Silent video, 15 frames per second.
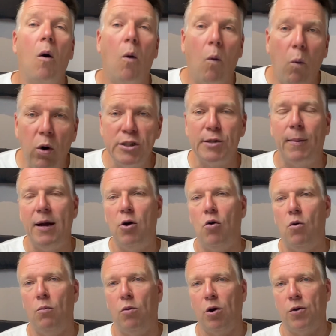What's my home
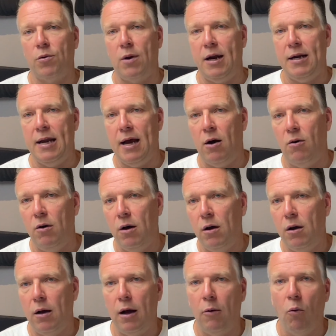worth right now?
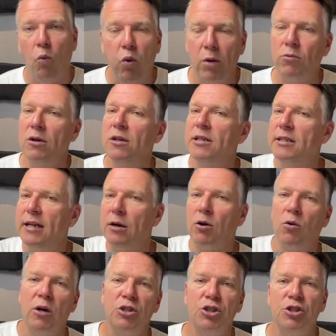What real estate
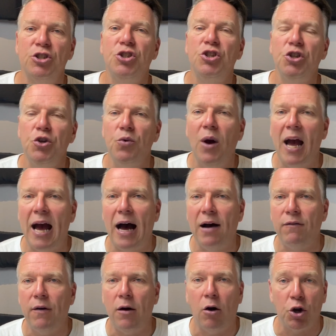questions do you
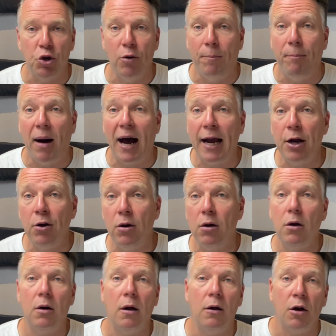have? Are you a buyer?
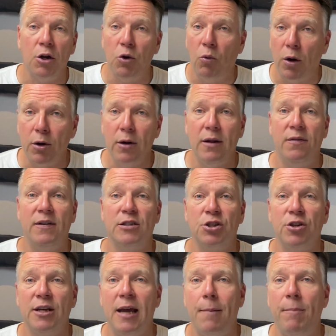Are you wondering if it's going
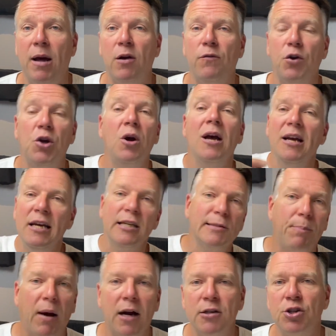to get better for you? Yes,
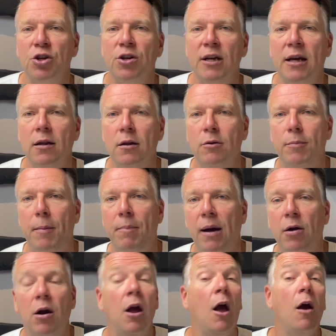buyers are going to get a little bit better
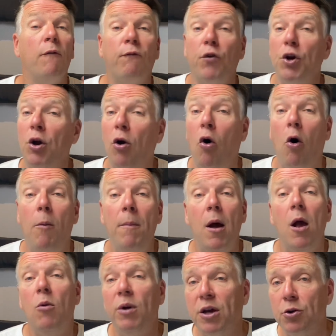for your home.
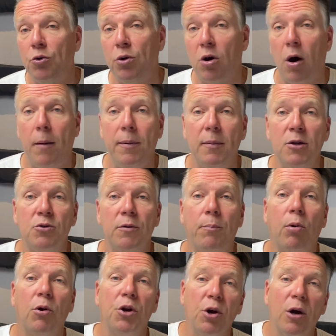We can do a complimentary
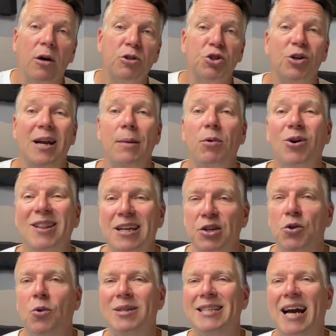report, your house, your neighborhood, let you know
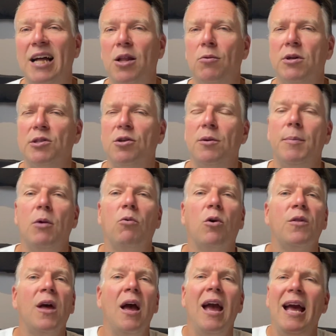exactly what it's going to be worth.
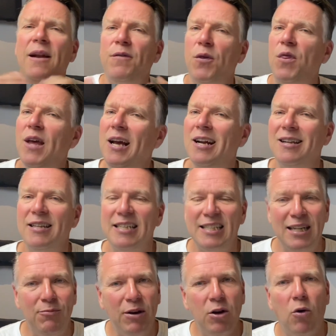And if you're thinking of listing,
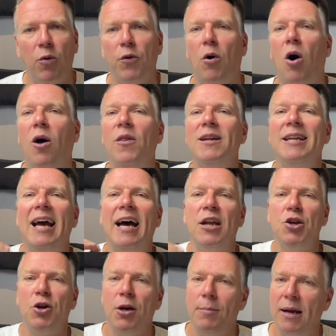we can go through all the data. You
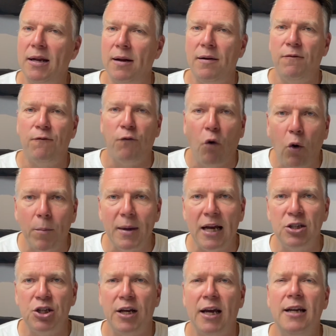can make an informed,
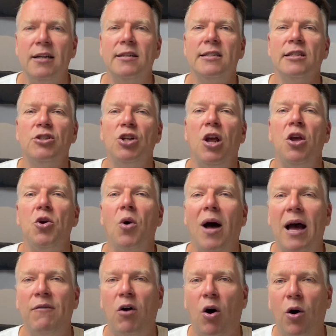educated decision. You'll have
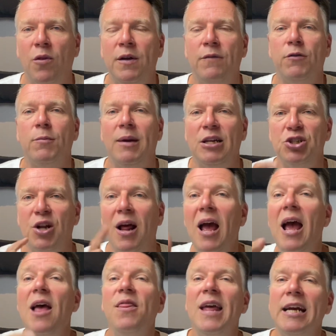all the information.
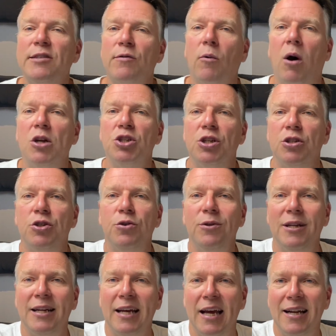Thanks for watching, and tune in
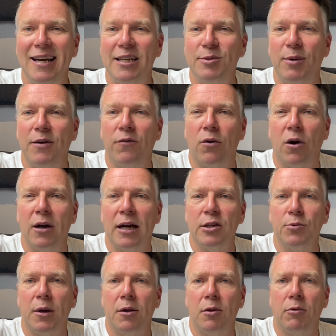again next week for our next weekly